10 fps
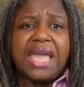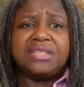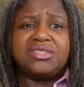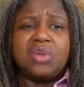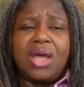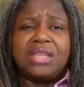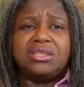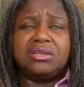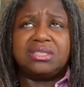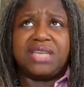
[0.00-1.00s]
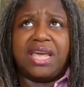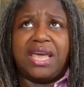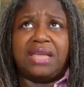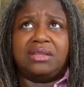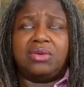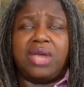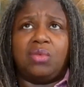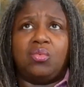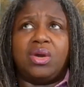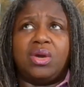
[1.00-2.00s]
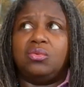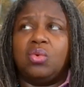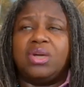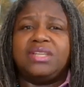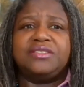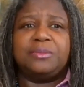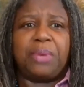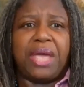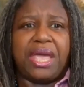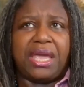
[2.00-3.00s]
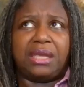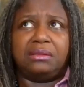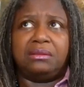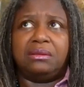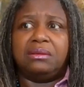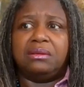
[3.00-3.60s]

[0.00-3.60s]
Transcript: And so I looked at, okay, what is the pain